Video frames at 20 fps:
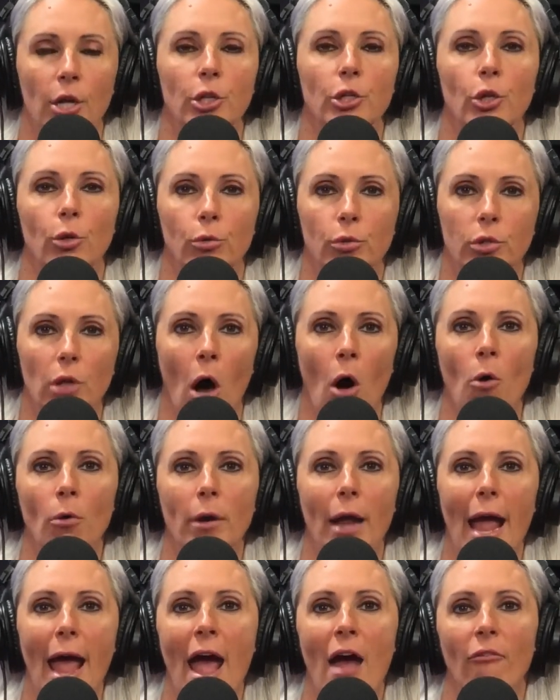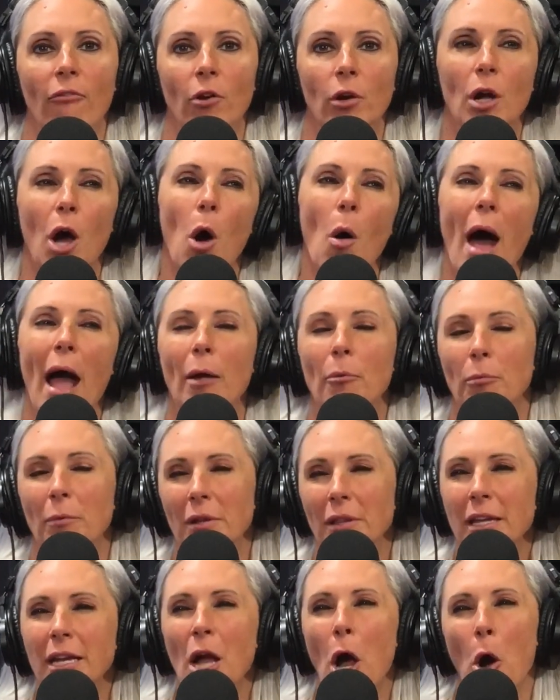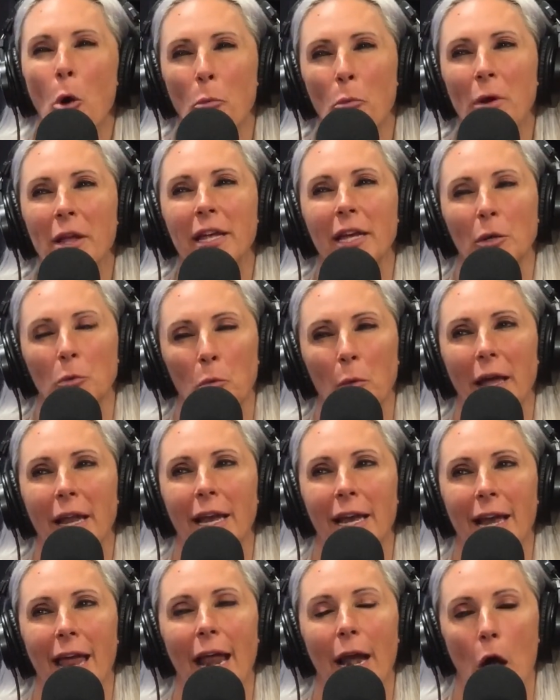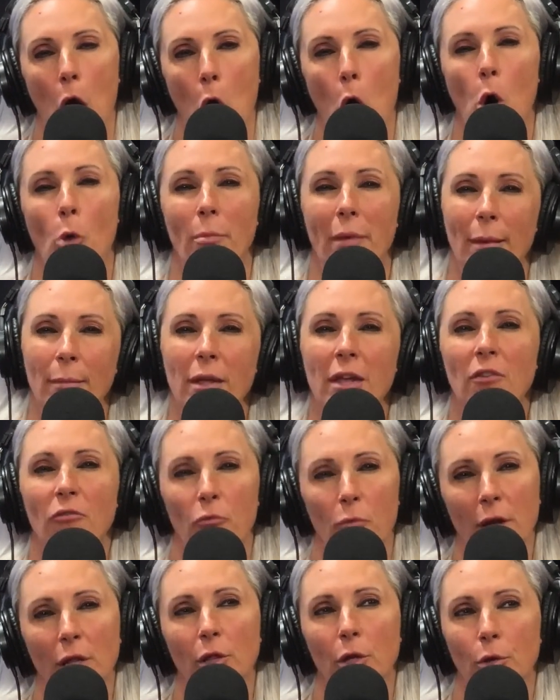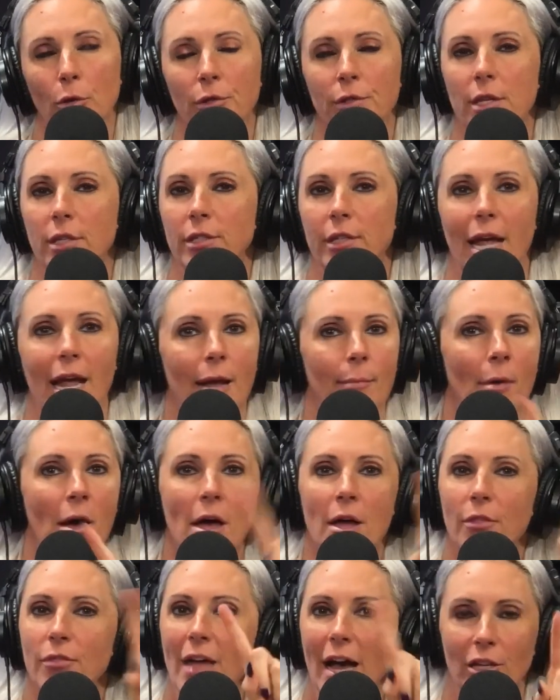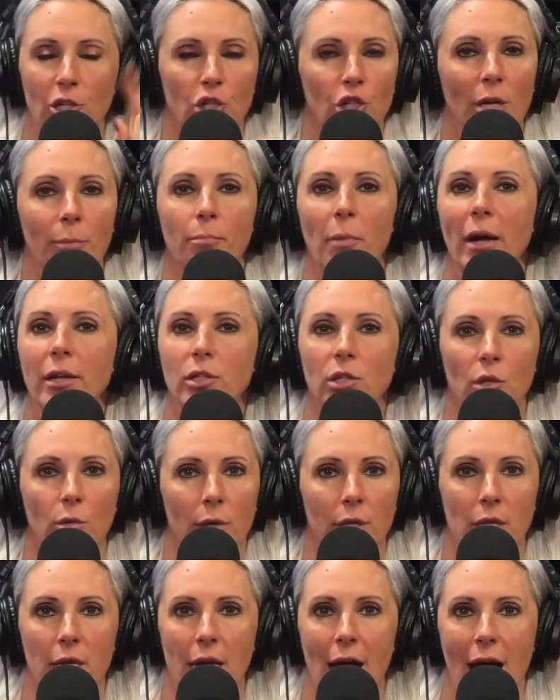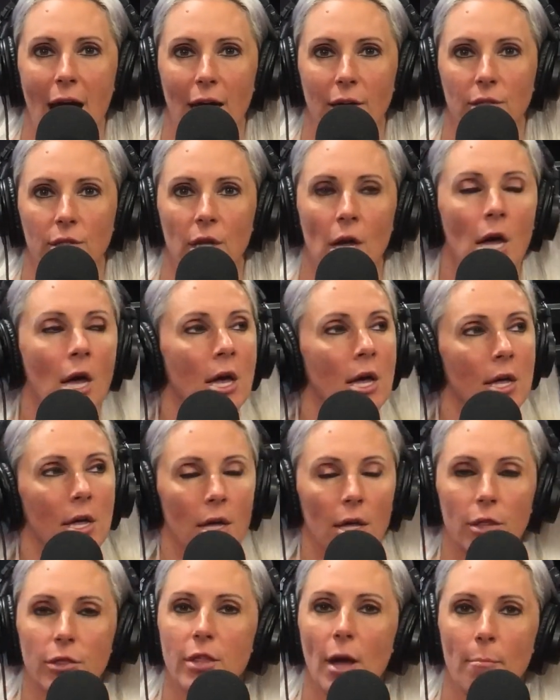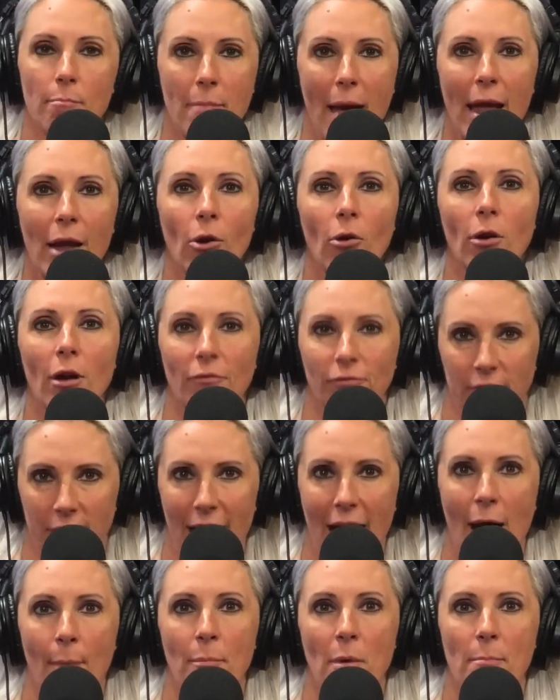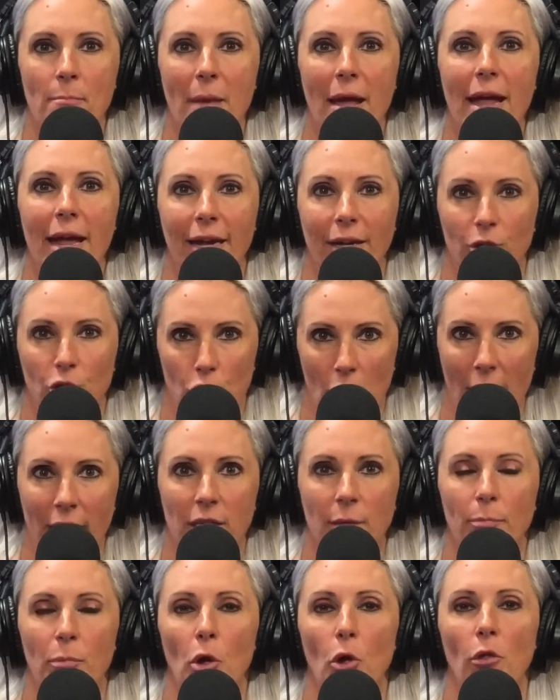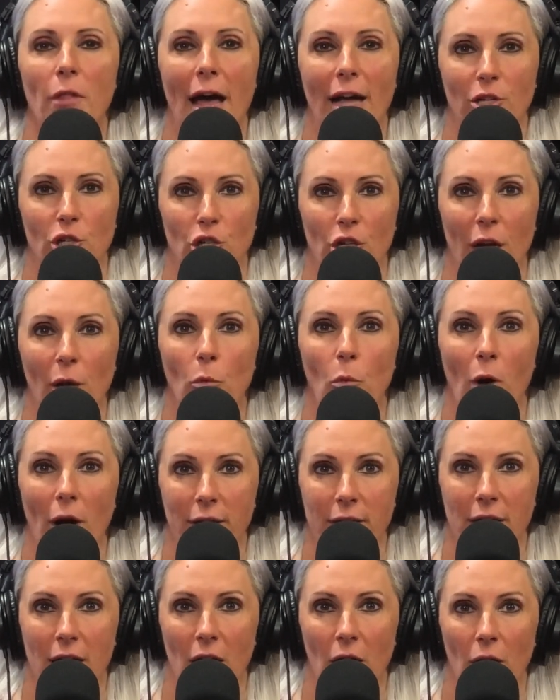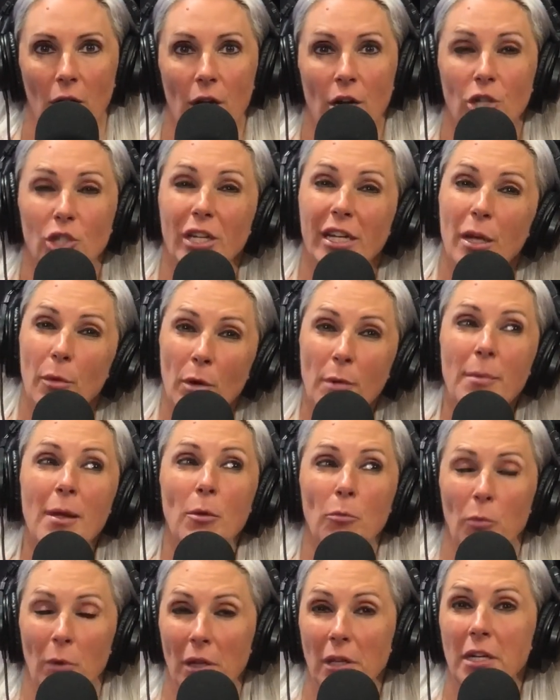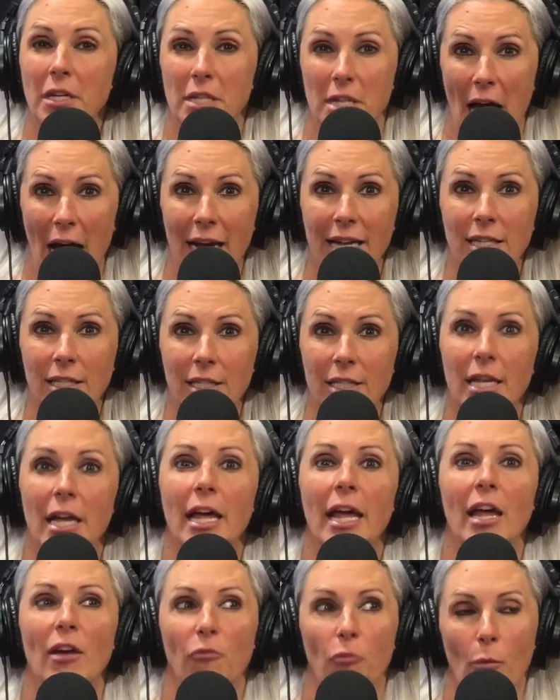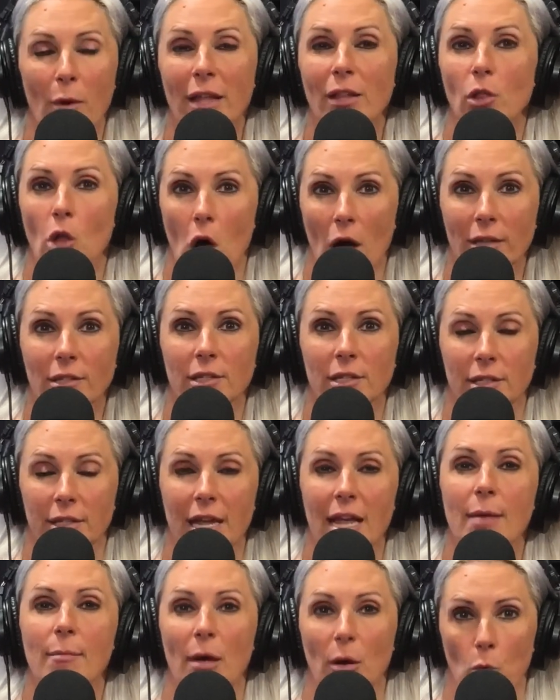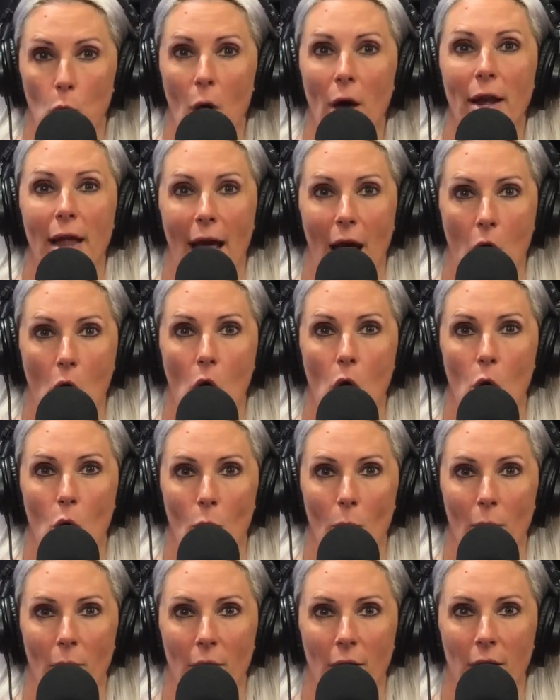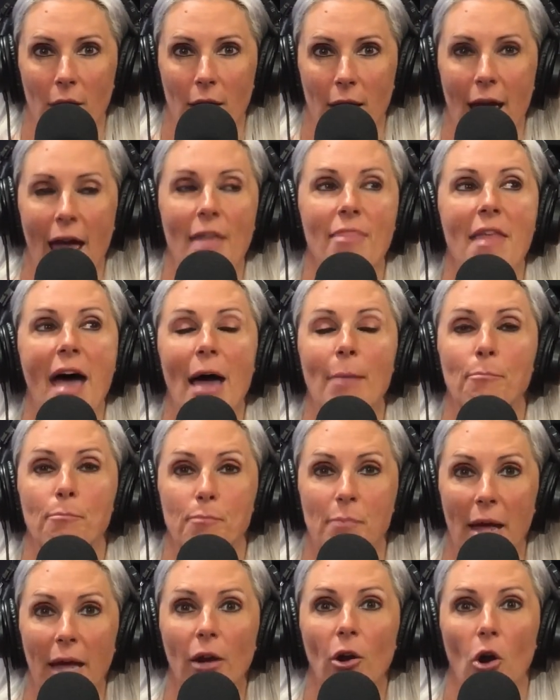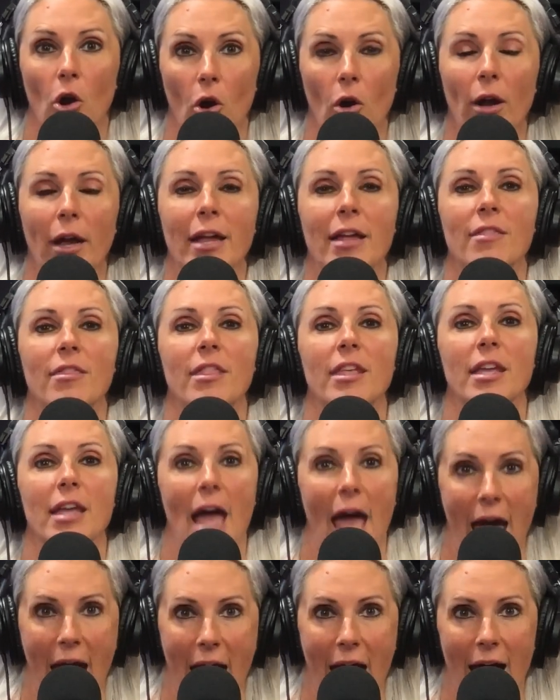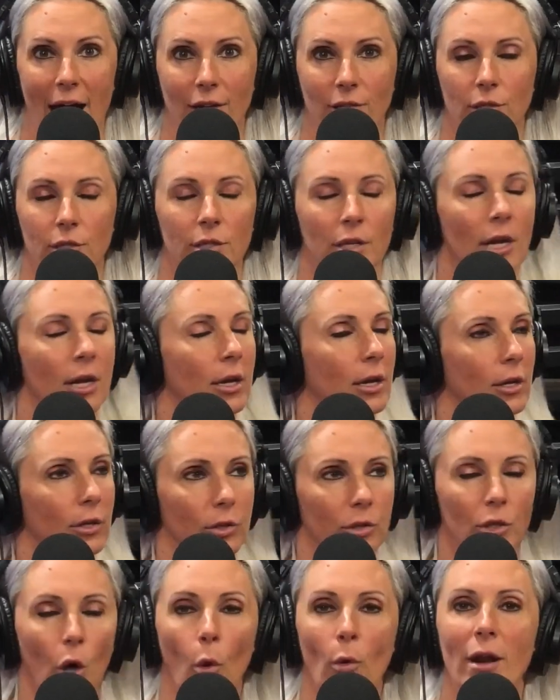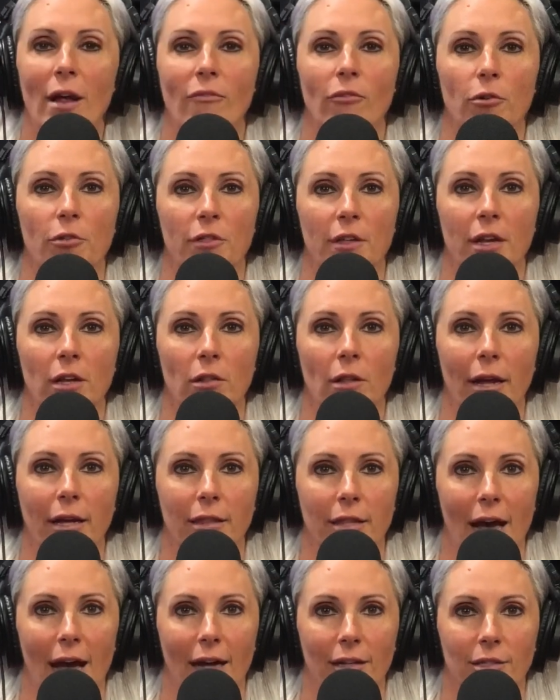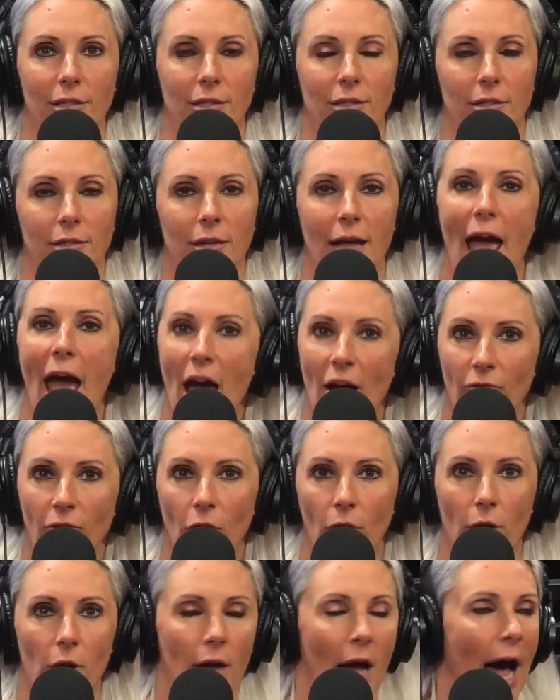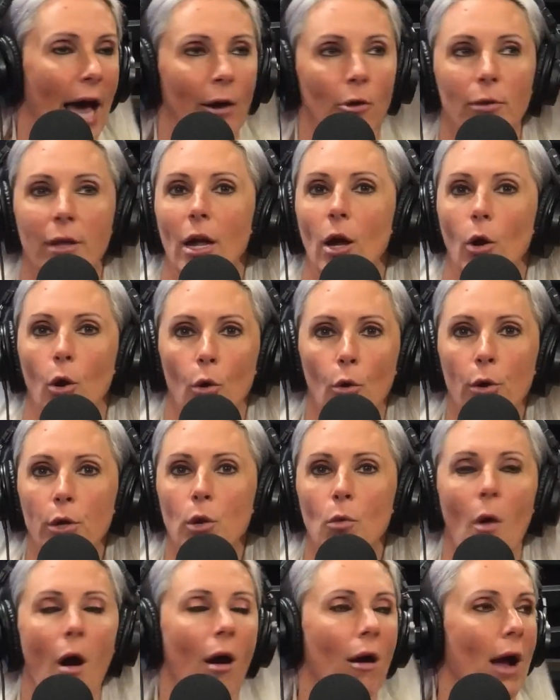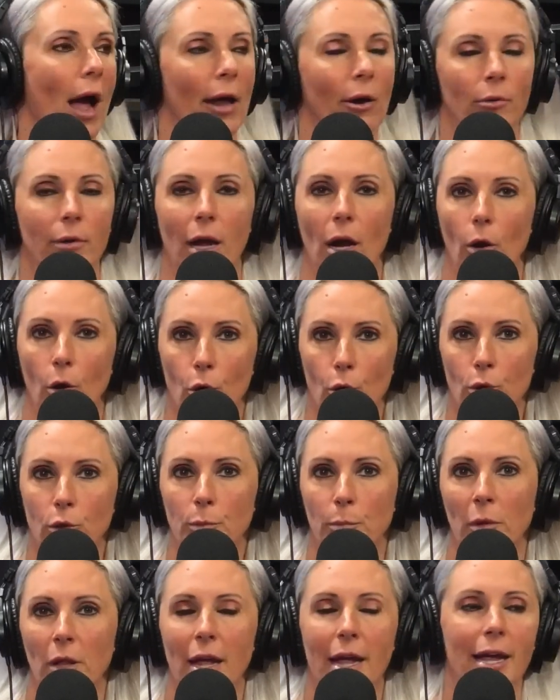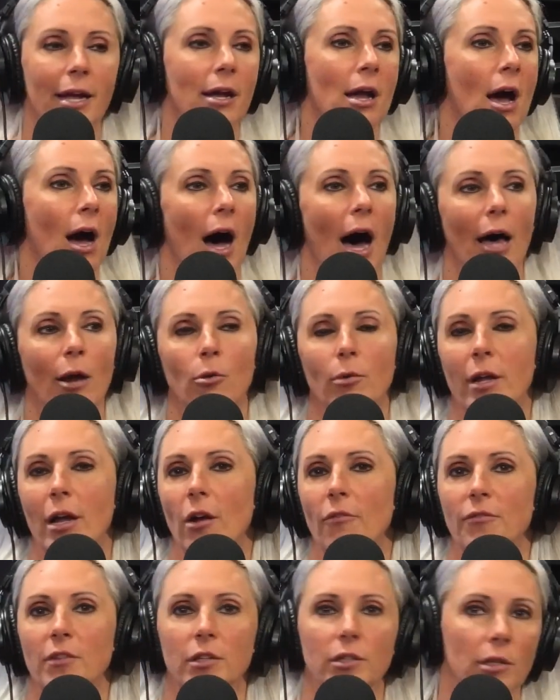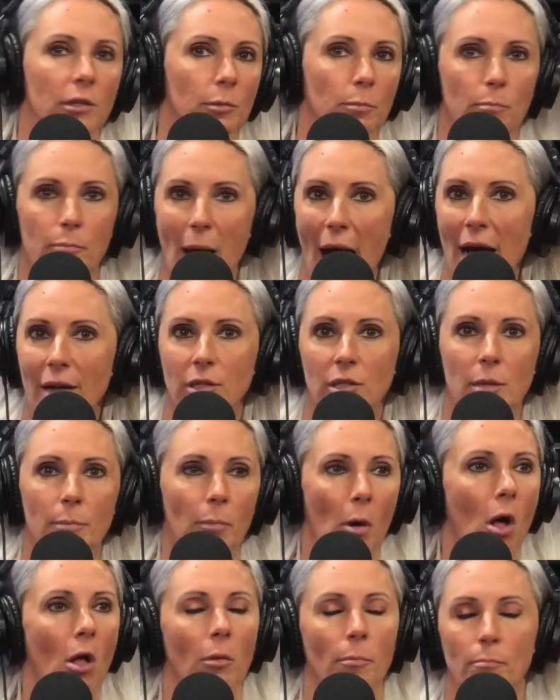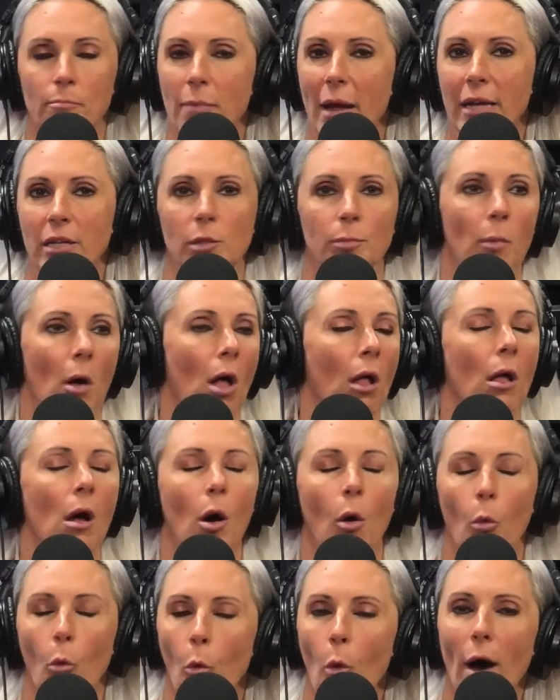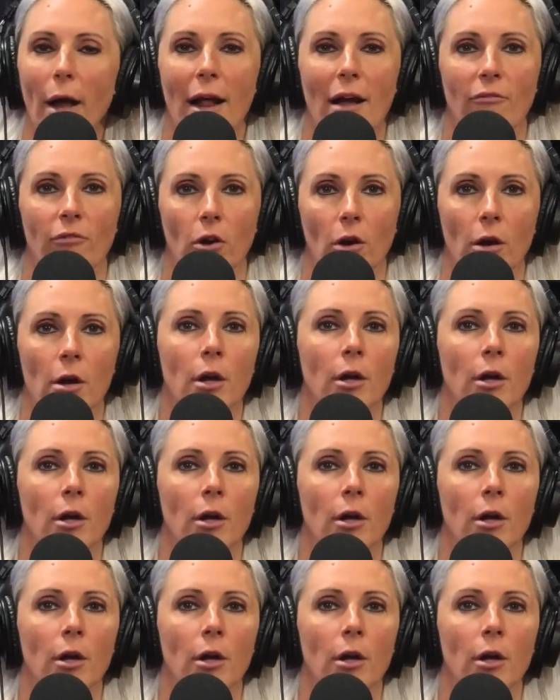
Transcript: You don't ever go, I really hope we can win it at home. Maybe if we lose this game, that shit bites you in the ass. The mayor of Tampa Bay tried to pull that shit one year. She's like, it would be really nice if we lost this game and won at home. And that bit her in the ass. Don't ever think like that. Ever. I don't care who you are. I don't care who's playing. I don't care if this is basketball, baseball, whatever.